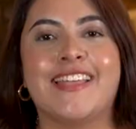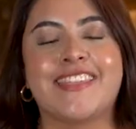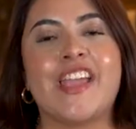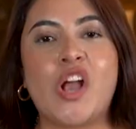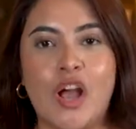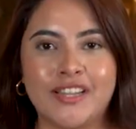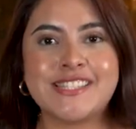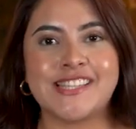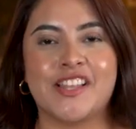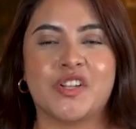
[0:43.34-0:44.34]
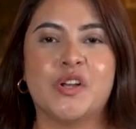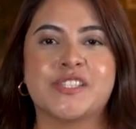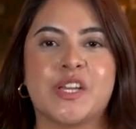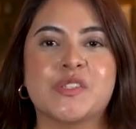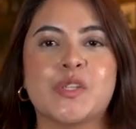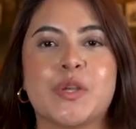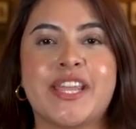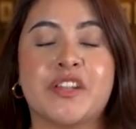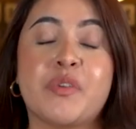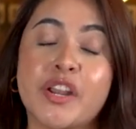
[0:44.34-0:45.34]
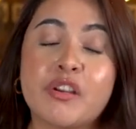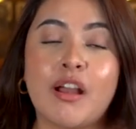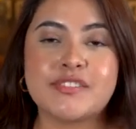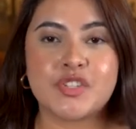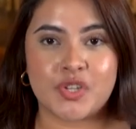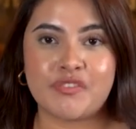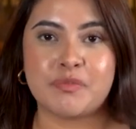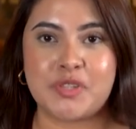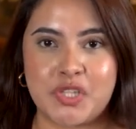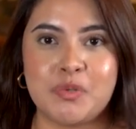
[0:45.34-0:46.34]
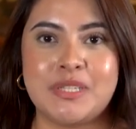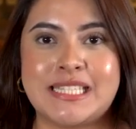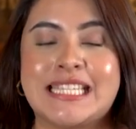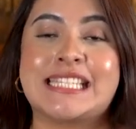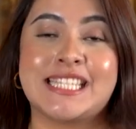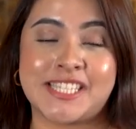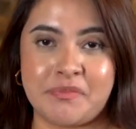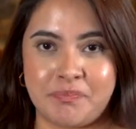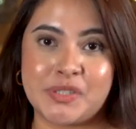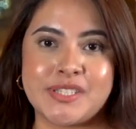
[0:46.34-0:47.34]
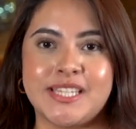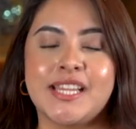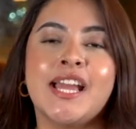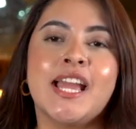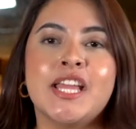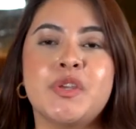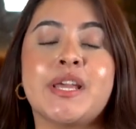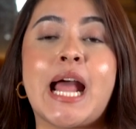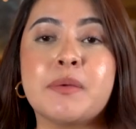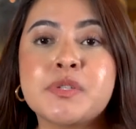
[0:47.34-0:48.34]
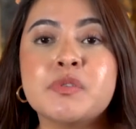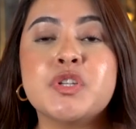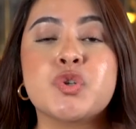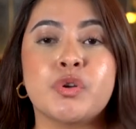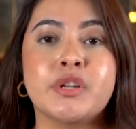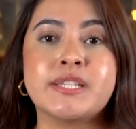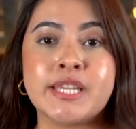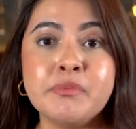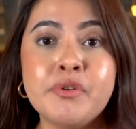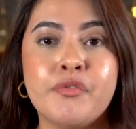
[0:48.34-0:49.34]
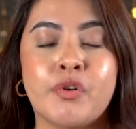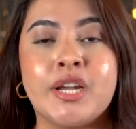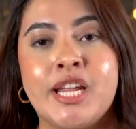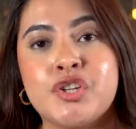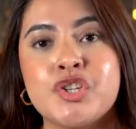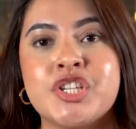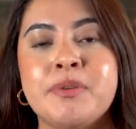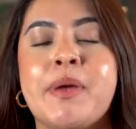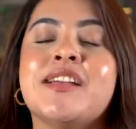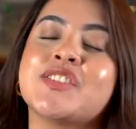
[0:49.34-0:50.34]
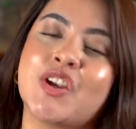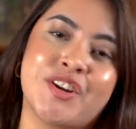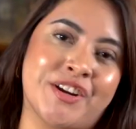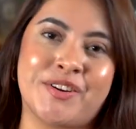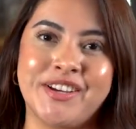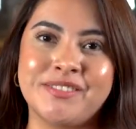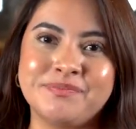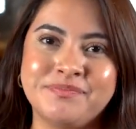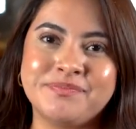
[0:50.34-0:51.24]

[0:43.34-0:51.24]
The iconic Statler Hotel is located right across the street from the UNT System building. You can absolutely join our team for an internship and start your career.